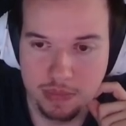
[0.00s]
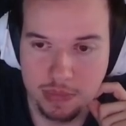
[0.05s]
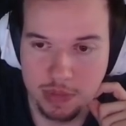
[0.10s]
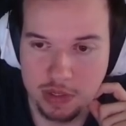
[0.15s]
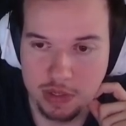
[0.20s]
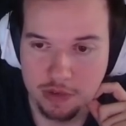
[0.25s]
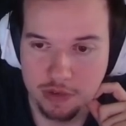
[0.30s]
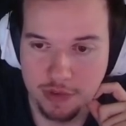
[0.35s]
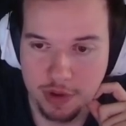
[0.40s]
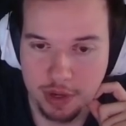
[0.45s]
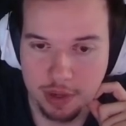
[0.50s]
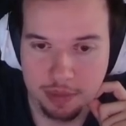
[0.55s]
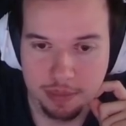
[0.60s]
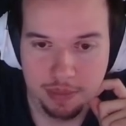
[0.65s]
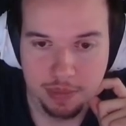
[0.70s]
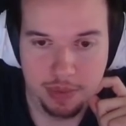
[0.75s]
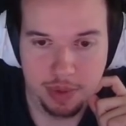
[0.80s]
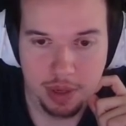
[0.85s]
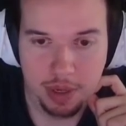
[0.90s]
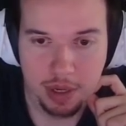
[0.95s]
This is fine.
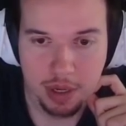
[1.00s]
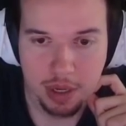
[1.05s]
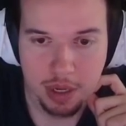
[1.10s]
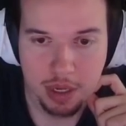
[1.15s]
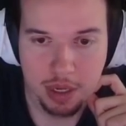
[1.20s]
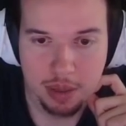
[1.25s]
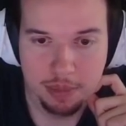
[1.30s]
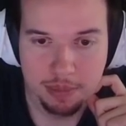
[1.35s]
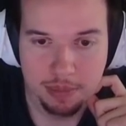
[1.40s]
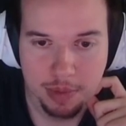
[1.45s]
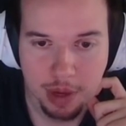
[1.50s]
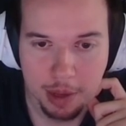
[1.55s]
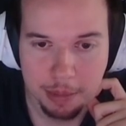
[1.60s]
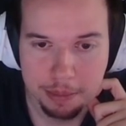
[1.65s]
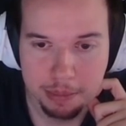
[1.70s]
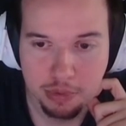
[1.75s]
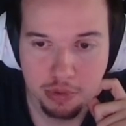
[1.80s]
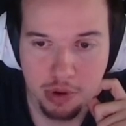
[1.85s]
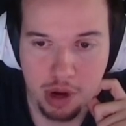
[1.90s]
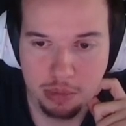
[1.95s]
I
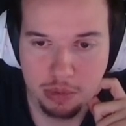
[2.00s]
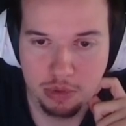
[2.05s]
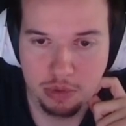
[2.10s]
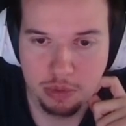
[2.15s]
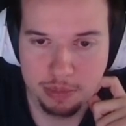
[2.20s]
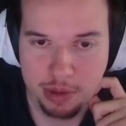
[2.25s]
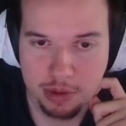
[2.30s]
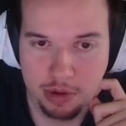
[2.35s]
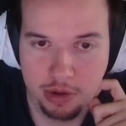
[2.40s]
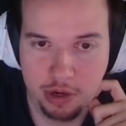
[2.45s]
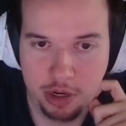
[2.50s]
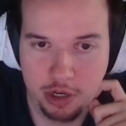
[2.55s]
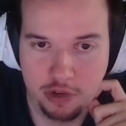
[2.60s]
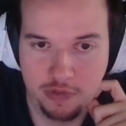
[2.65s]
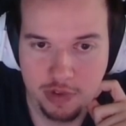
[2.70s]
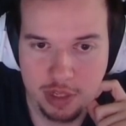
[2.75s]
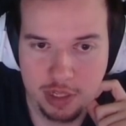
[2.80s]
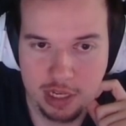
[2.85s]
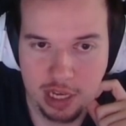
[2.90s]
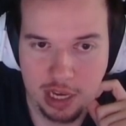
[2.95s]
probably will build an
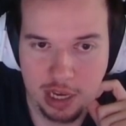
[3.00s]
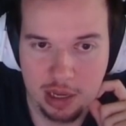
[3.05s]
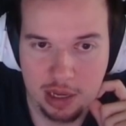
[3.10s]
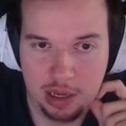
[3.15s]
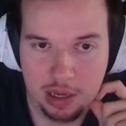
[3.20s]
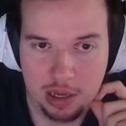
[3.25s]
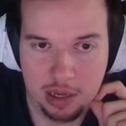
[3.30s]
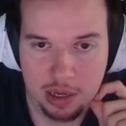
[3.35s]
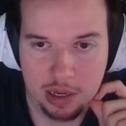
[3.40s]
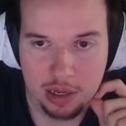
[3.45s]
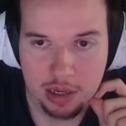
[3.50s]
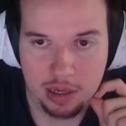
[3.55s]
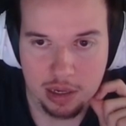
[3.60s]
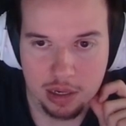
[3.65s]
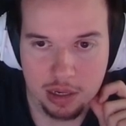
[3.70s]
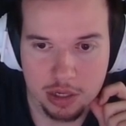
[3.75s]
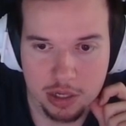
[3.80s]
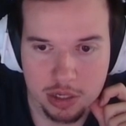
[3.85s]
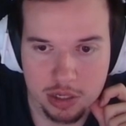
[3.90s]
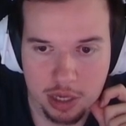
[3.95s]
Archfiend deck
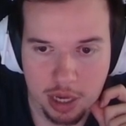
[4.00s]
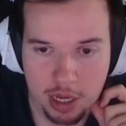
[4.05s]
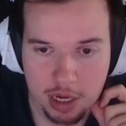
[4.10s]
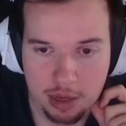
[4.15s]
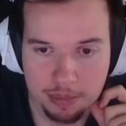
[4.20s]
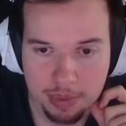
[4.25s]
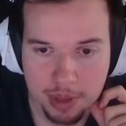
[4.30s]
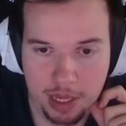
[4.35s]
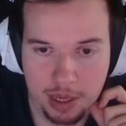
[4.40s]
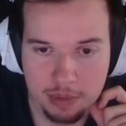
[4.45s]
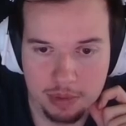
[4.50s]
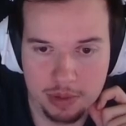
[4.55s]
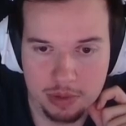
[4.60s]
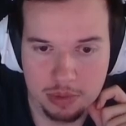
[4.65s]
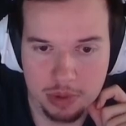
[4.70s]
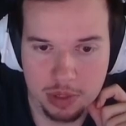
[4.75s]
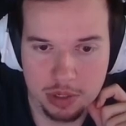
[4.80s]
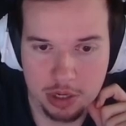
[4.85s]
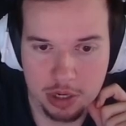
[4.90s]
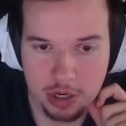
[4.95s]
just to kind of play with
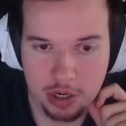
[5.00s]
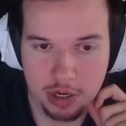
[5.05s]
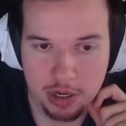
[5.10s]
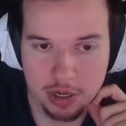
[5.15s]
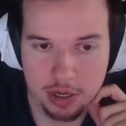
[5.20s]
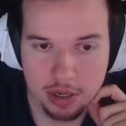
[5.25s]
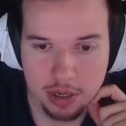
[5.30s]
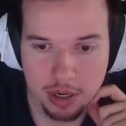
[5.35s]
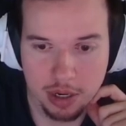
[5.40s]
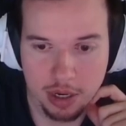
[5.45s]
what's current.